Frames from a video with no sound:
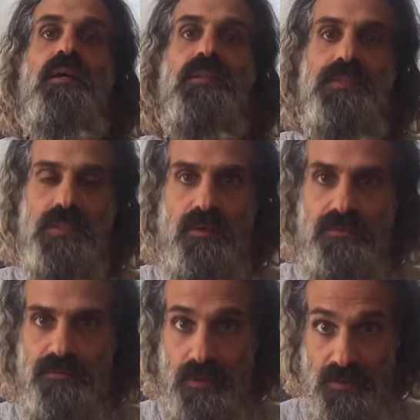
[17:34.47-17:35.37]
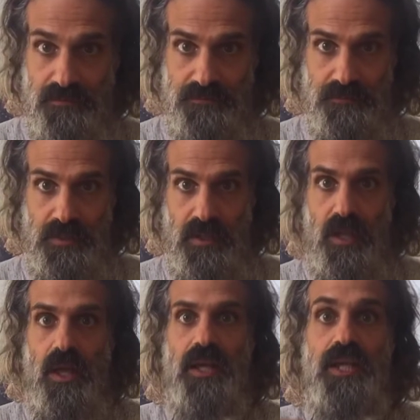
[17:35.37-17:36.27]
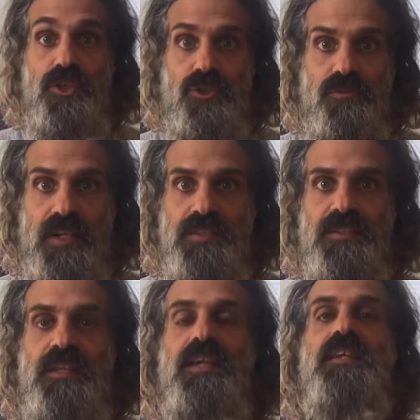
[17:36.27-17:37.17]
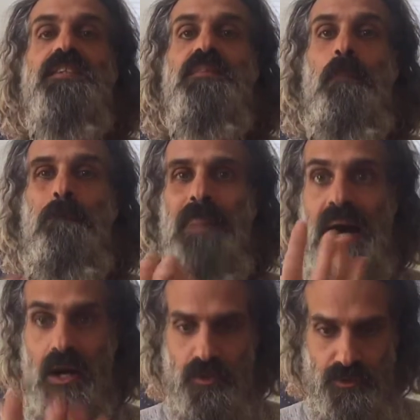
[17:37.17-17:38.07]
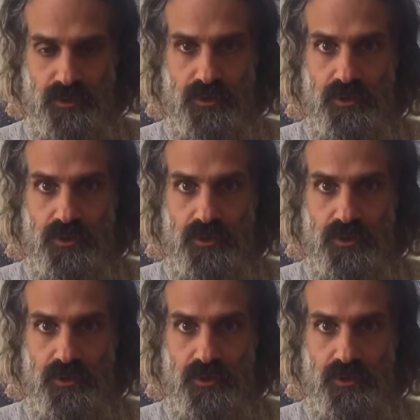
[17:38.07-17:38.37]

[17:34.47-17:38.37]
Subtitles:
Self-love. Each of us is bound